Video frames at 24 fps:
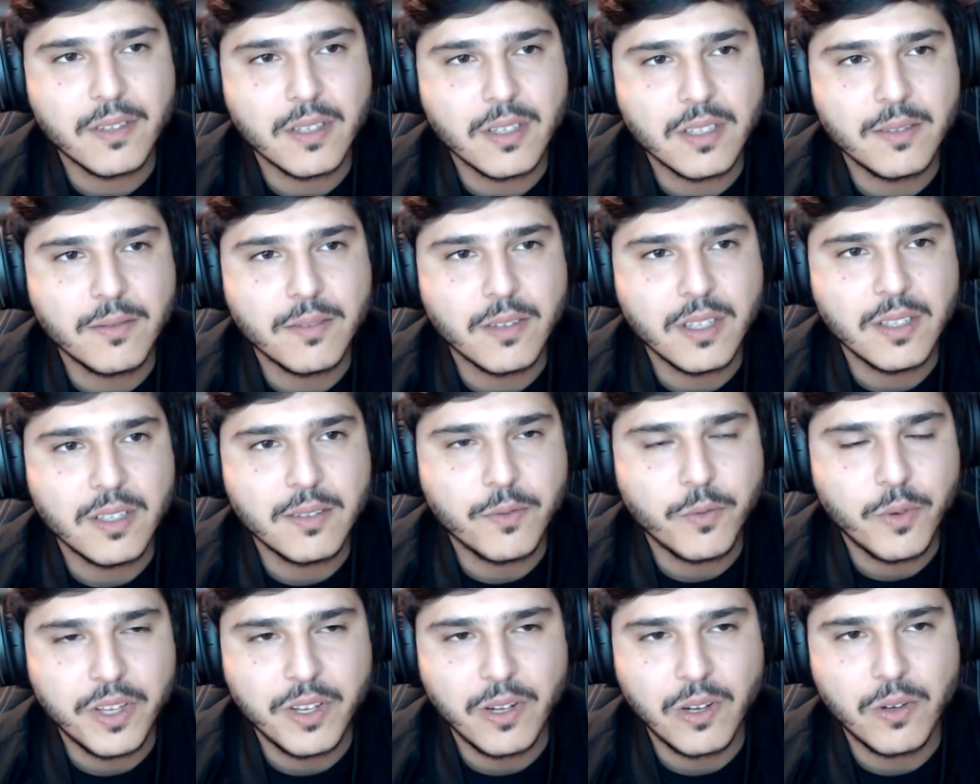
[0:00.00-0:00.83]

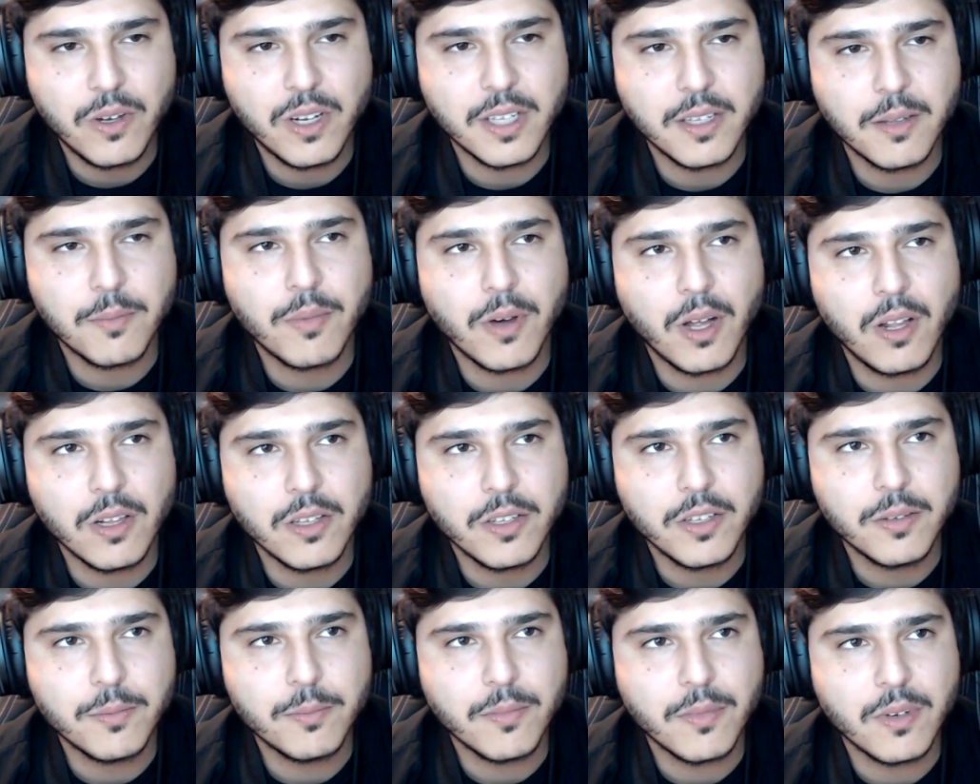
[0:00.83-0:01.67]
In we look at the
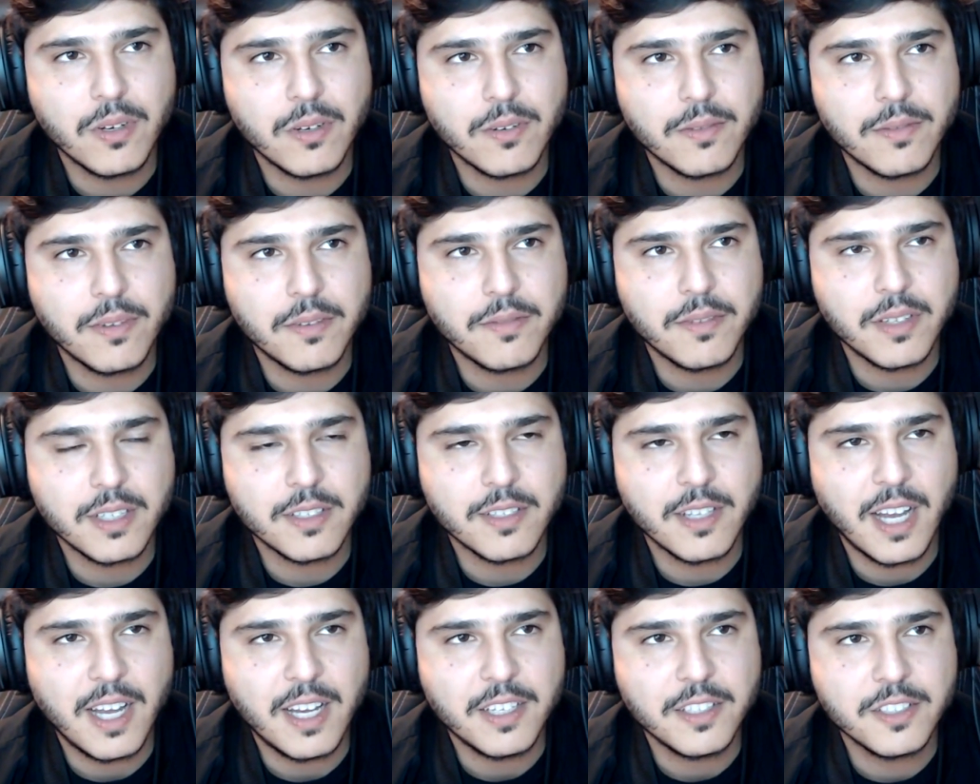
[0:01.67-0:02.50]
volume of
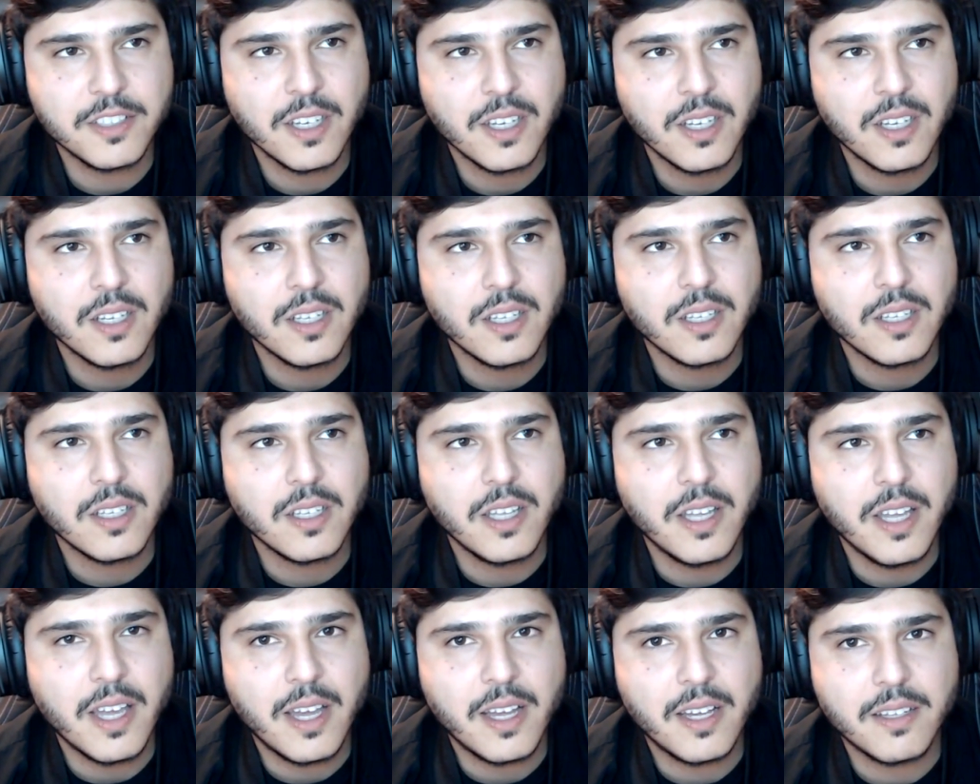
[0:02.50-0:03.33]
fxhash,
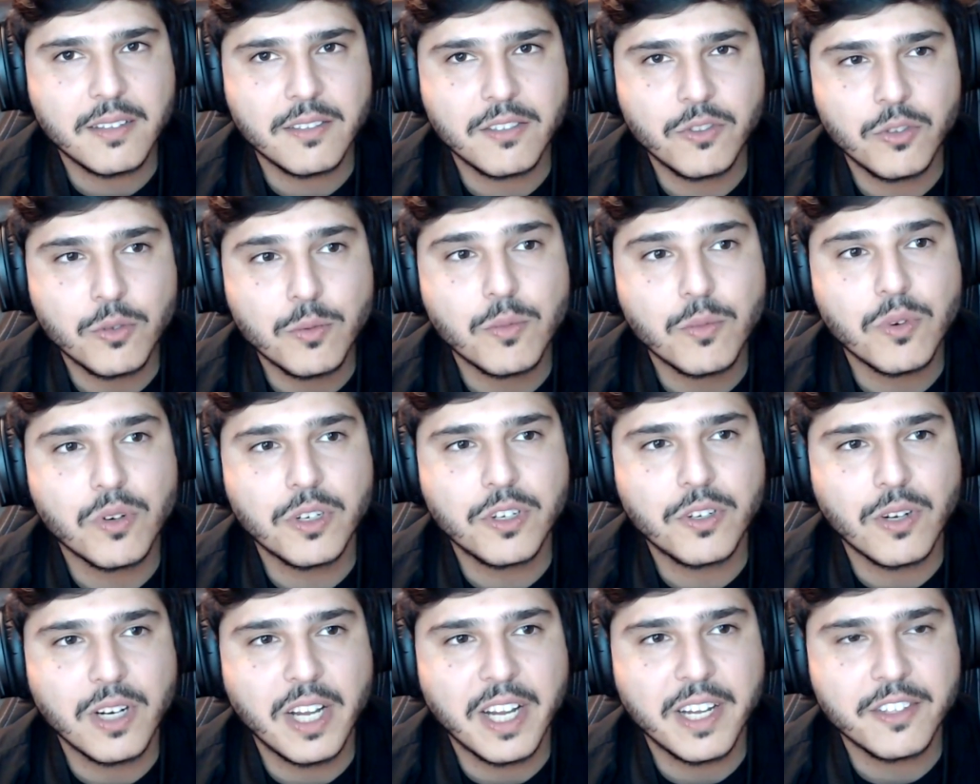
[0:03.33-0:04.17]
he has two more
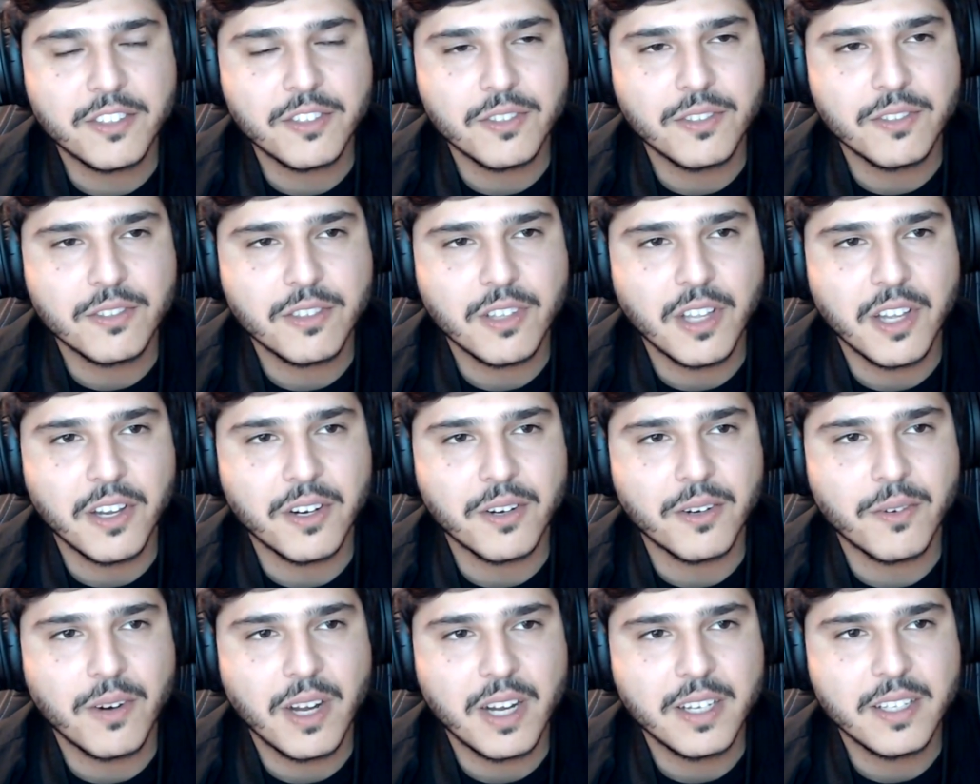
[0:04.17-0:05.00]
collections
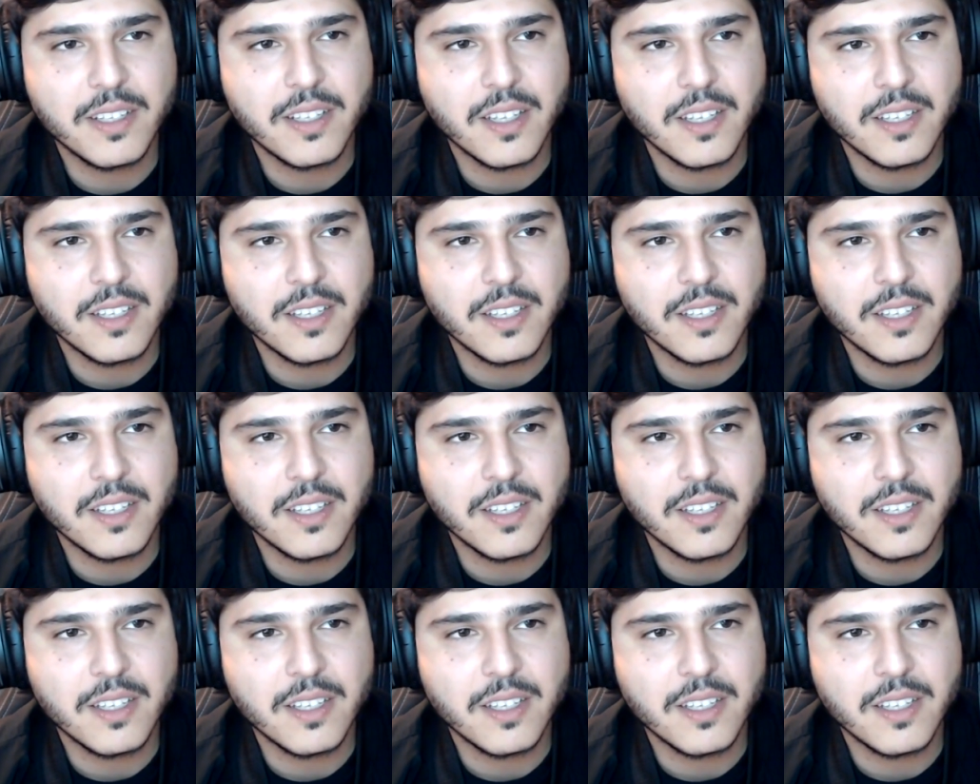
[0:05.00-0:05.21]
there, right?